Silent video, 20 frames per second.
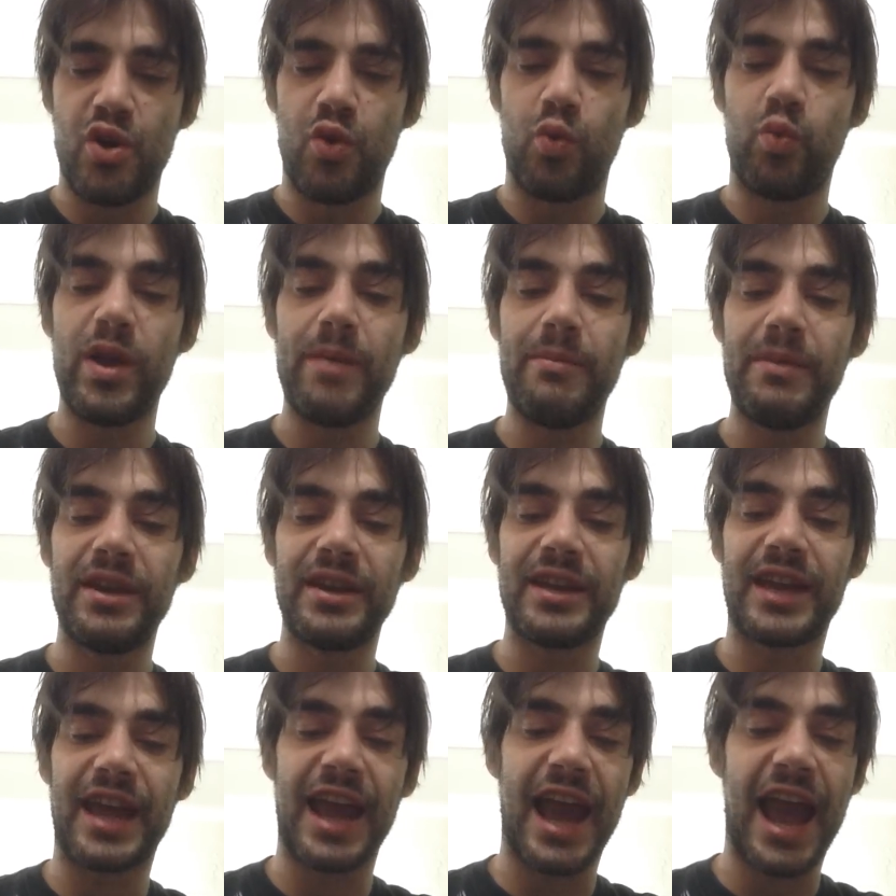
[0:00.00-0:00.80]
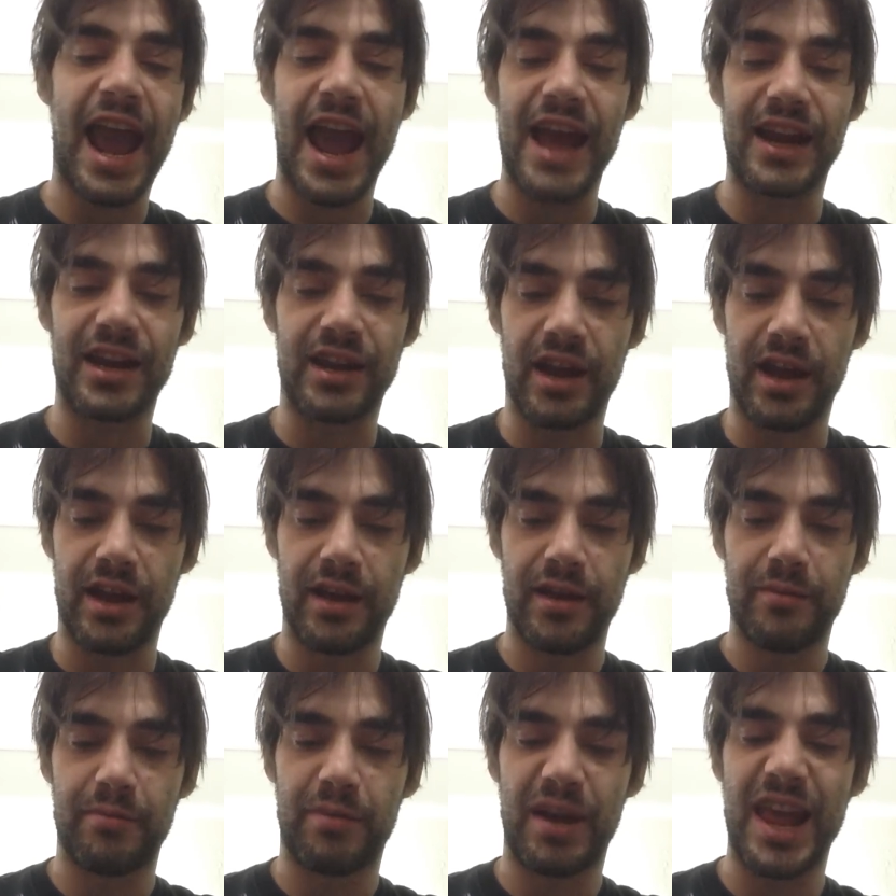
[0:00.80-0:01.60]
Women can
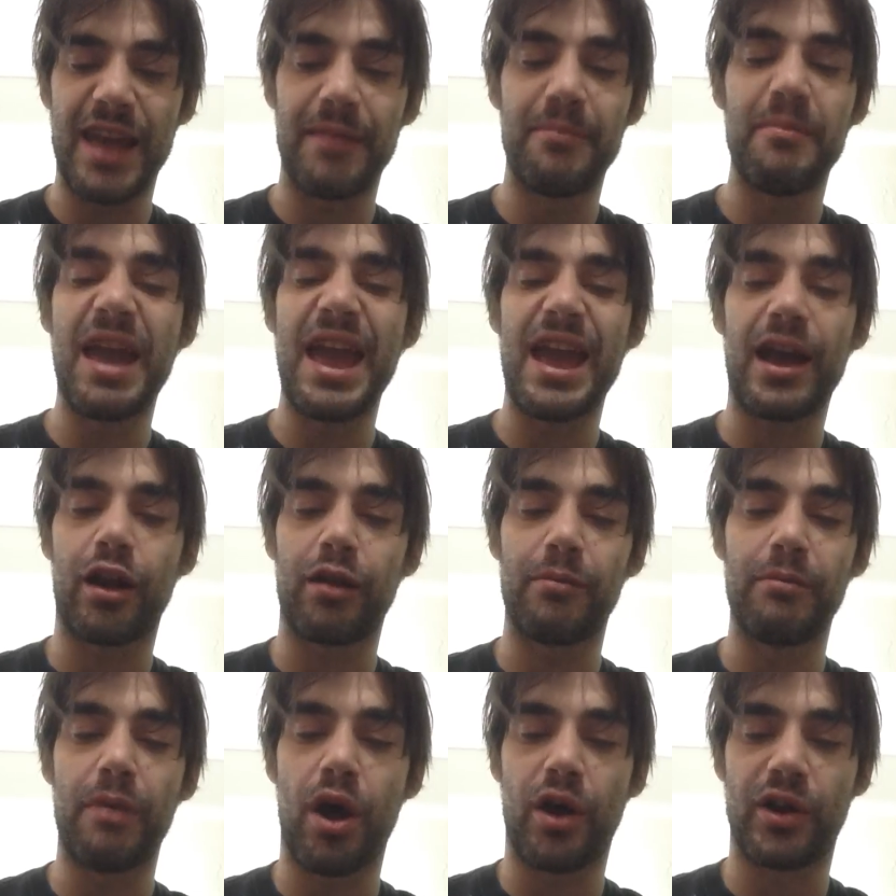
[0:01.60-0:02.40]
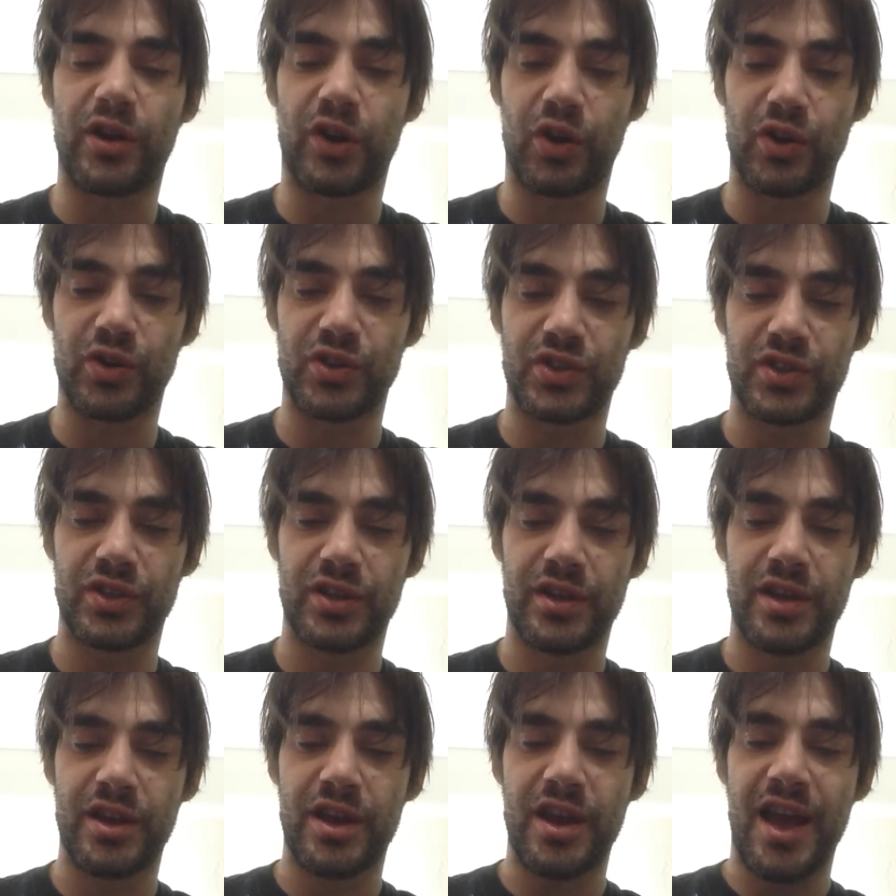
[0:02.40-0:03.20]
play male models.
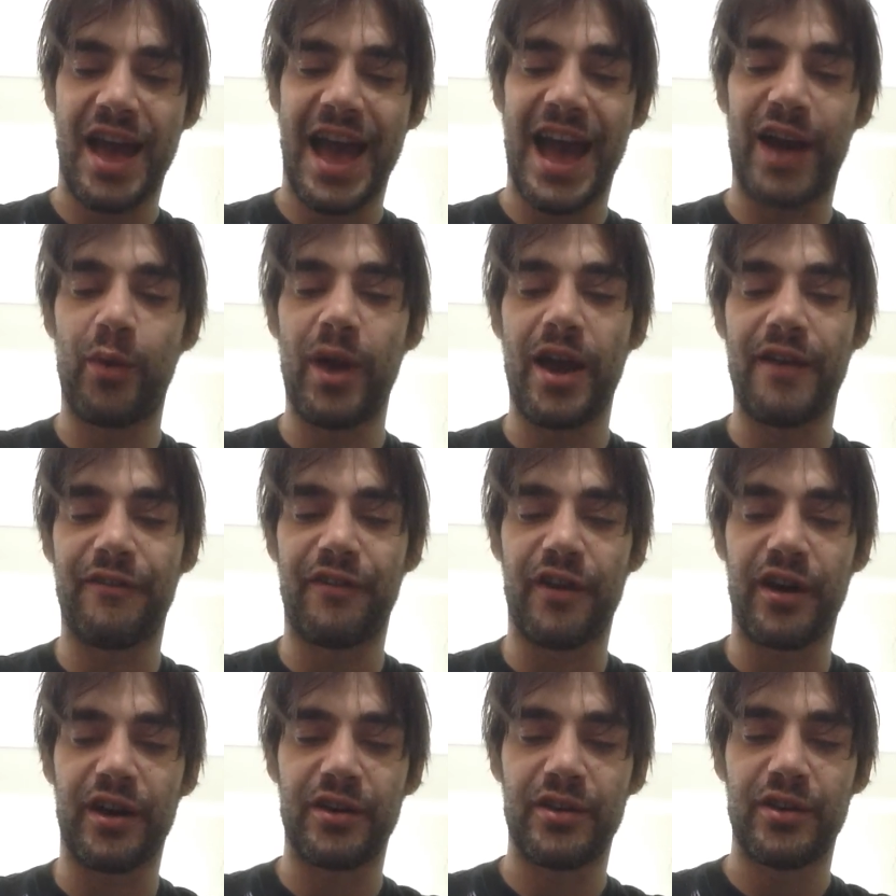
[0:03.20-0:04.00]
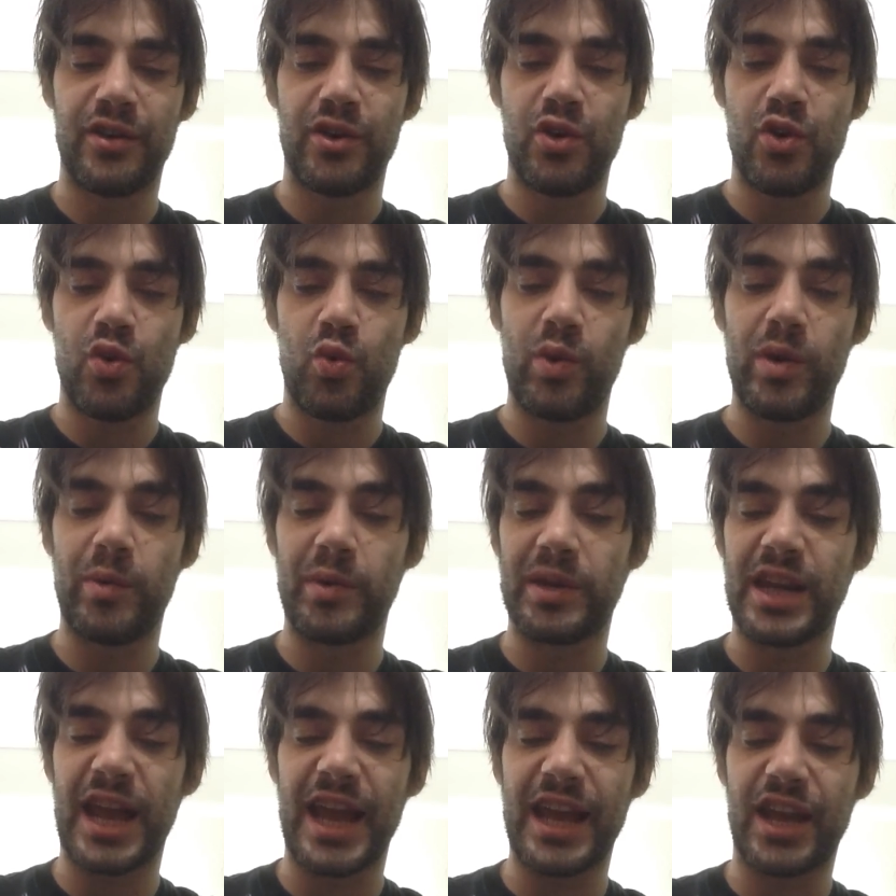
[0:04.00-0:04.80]
However, we
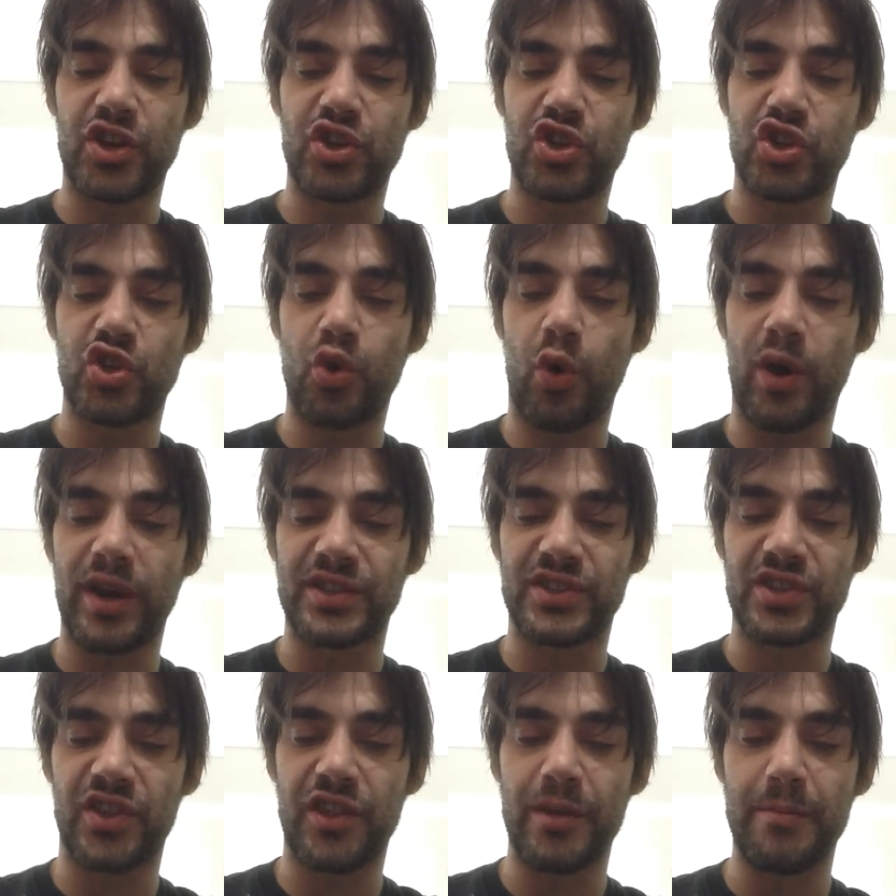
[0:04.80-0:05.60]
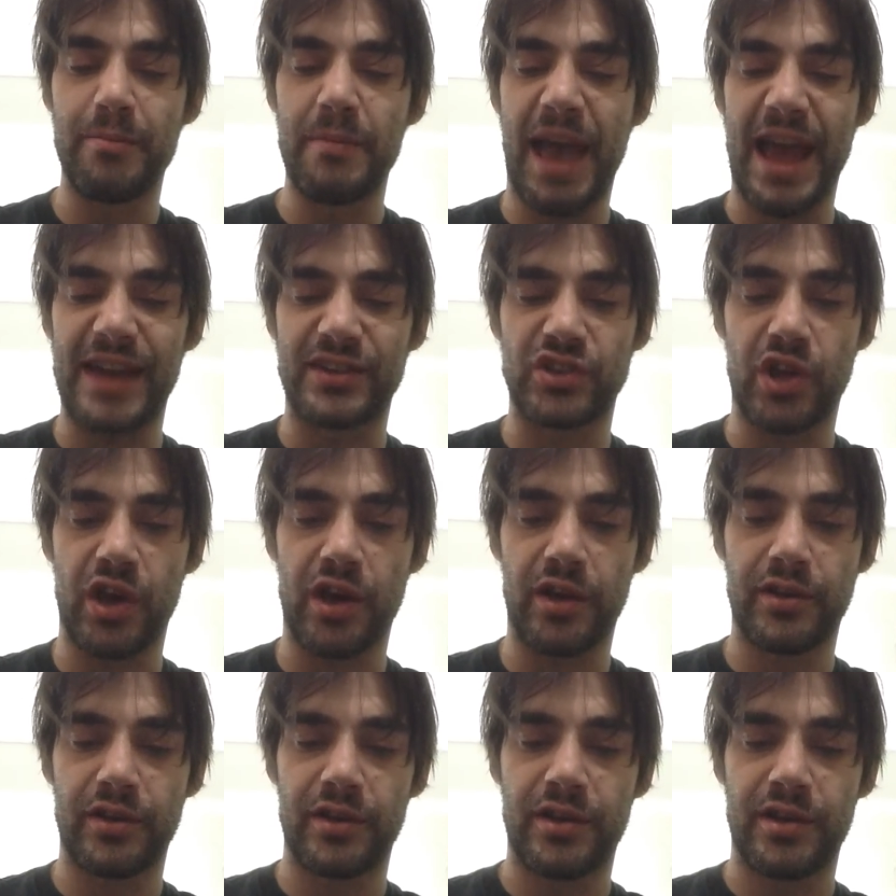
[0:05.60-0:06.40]
would like a choice in the
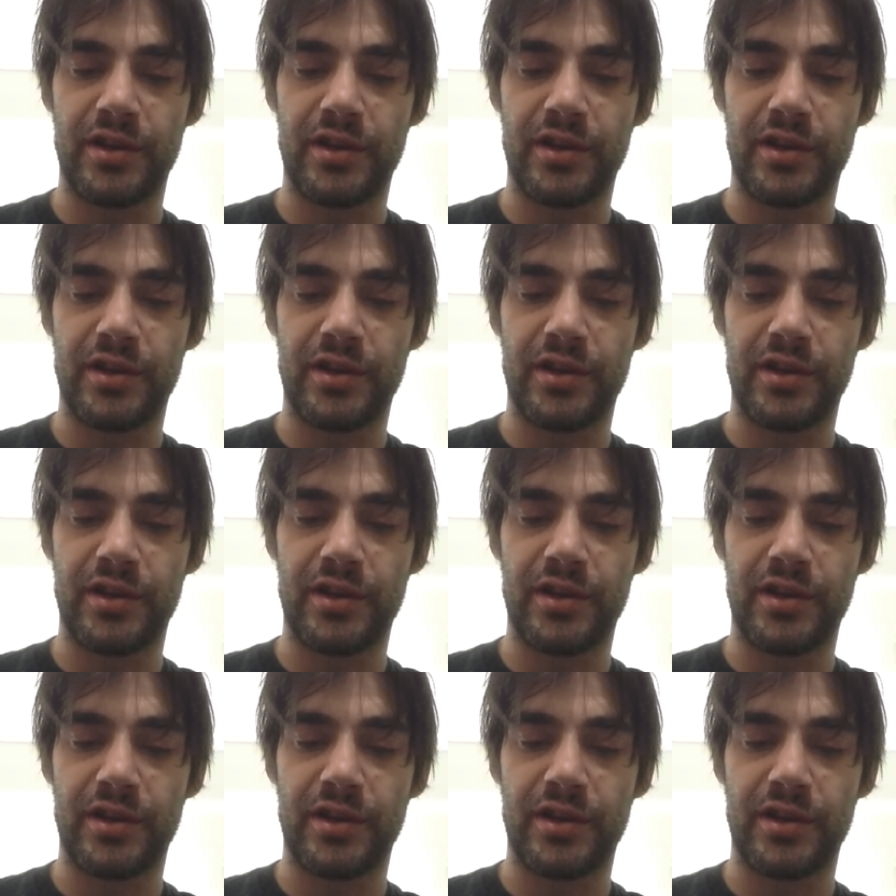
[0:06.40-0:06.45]
matter.